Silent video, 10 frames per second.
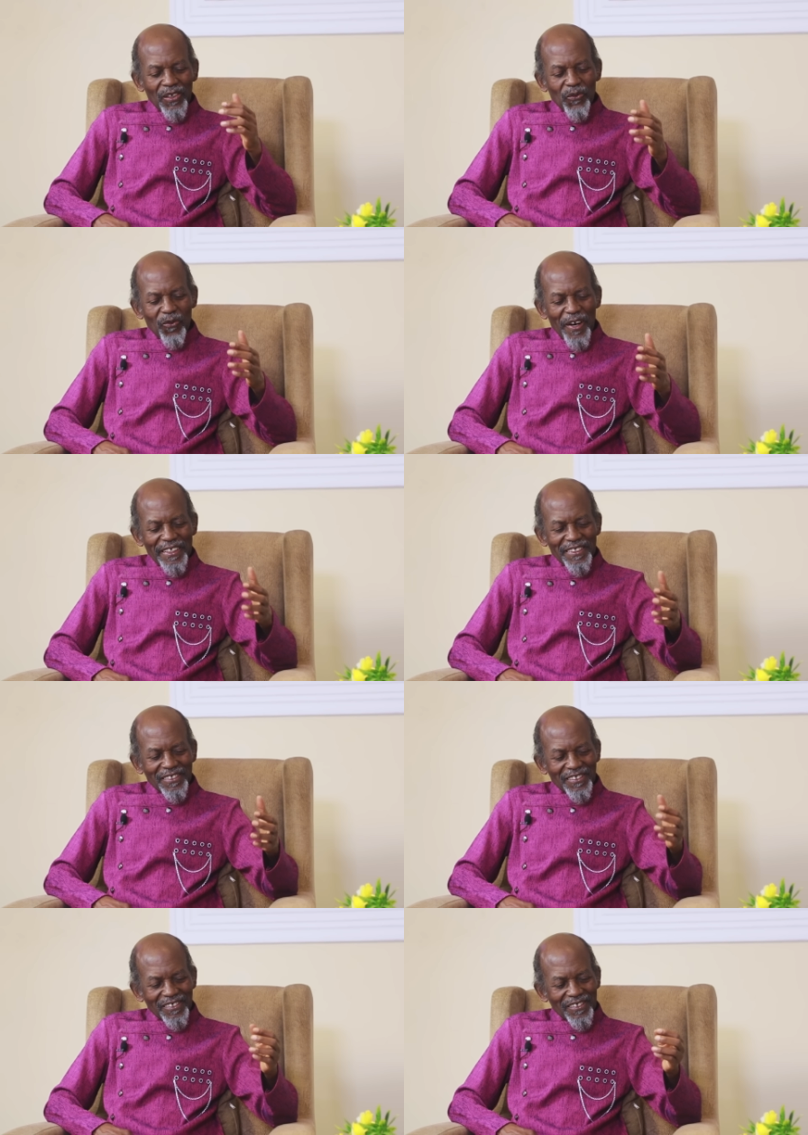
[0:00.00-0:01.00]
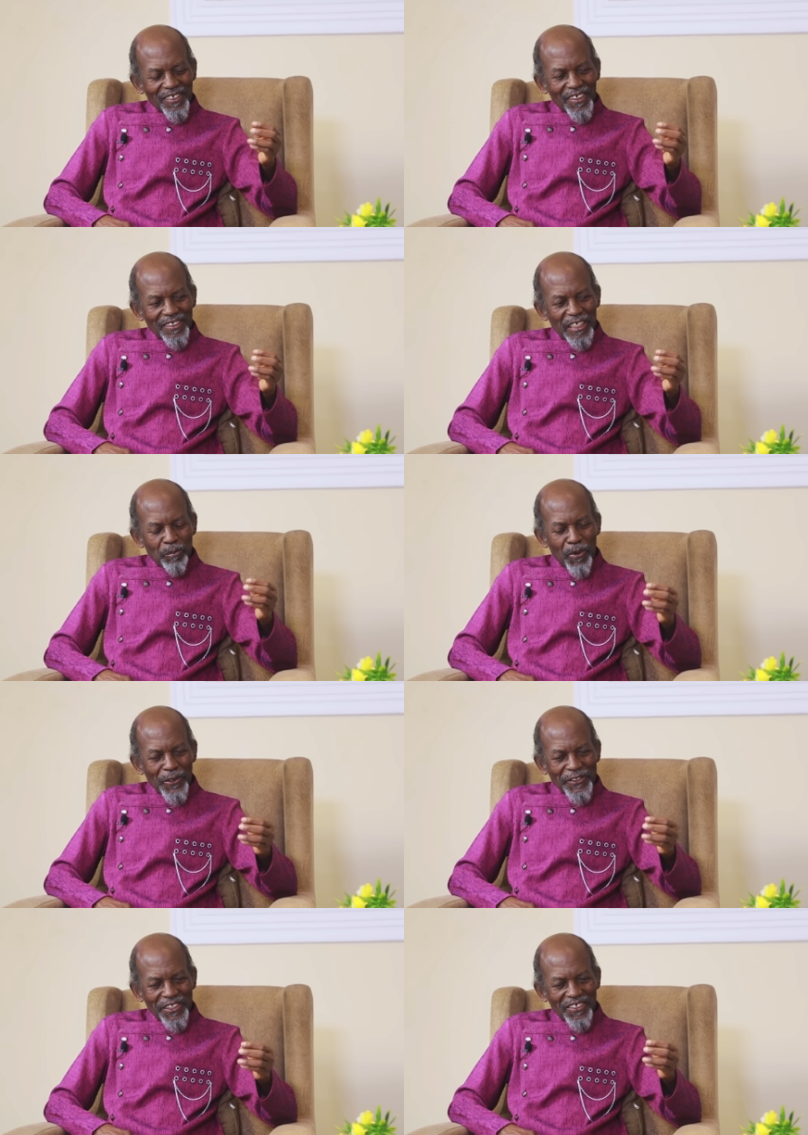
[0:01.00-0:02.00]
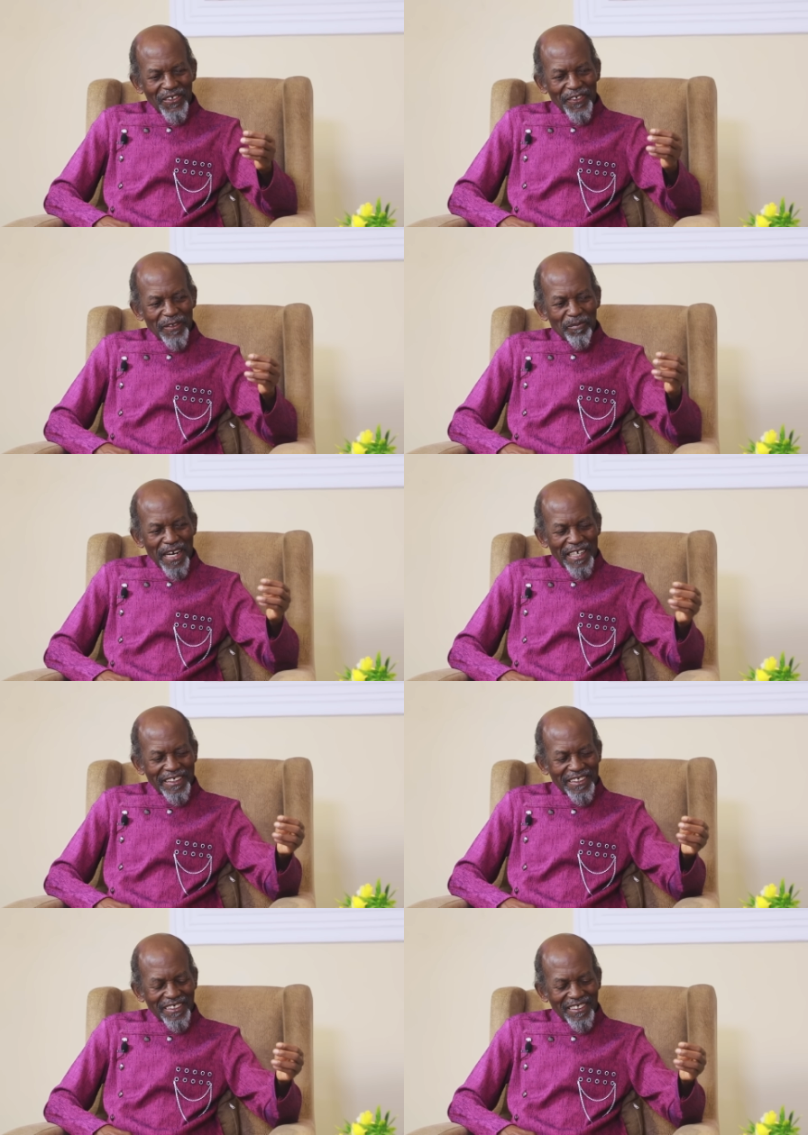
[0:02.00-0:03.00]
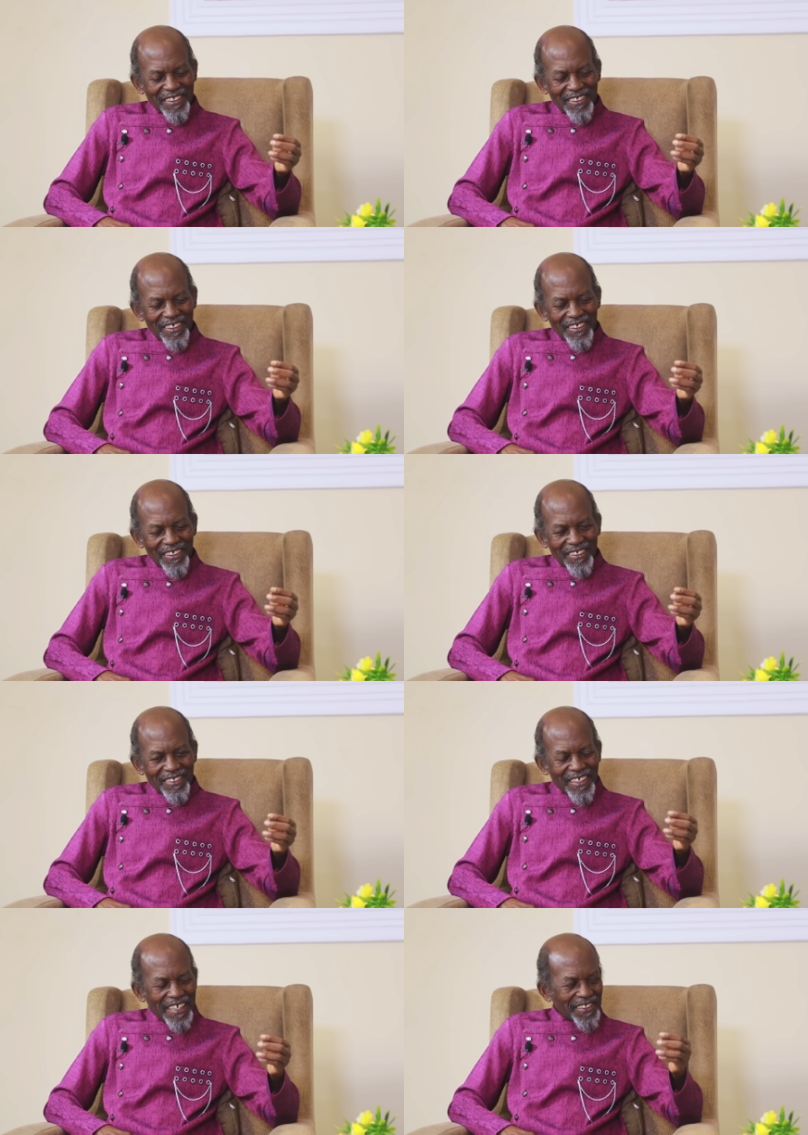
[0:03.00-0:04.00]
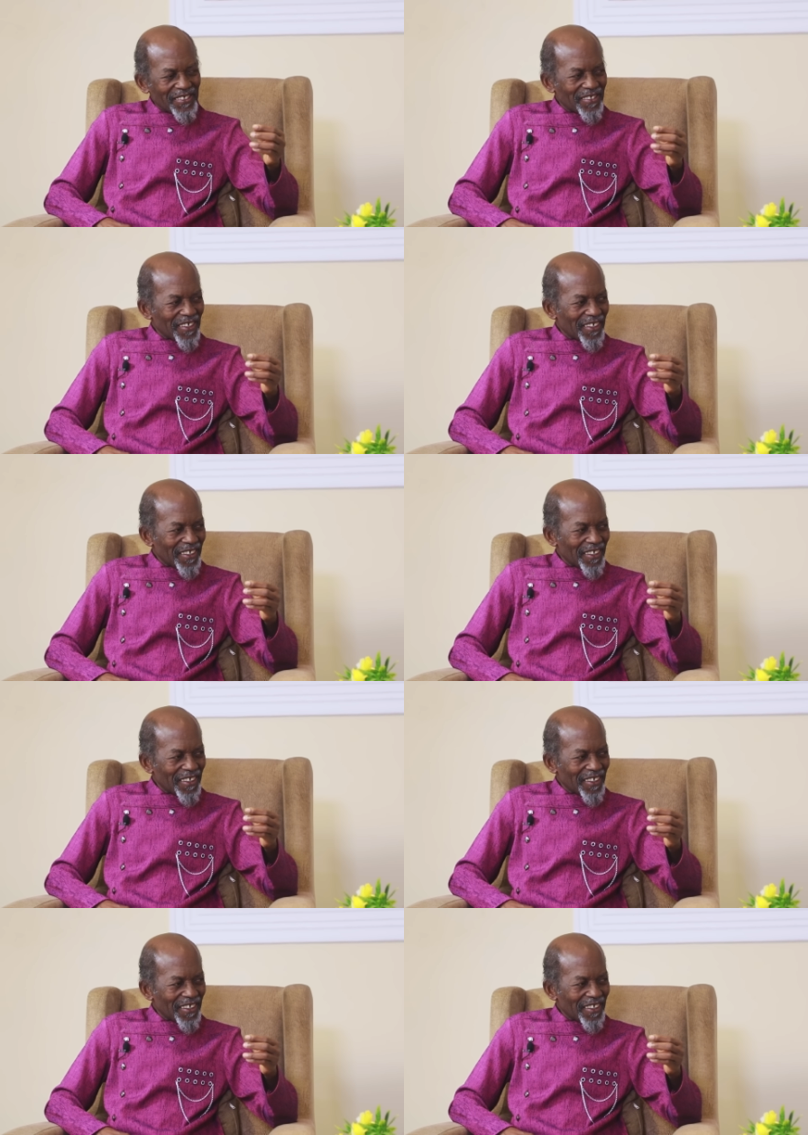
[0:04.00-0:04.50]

when the portion of the mind that is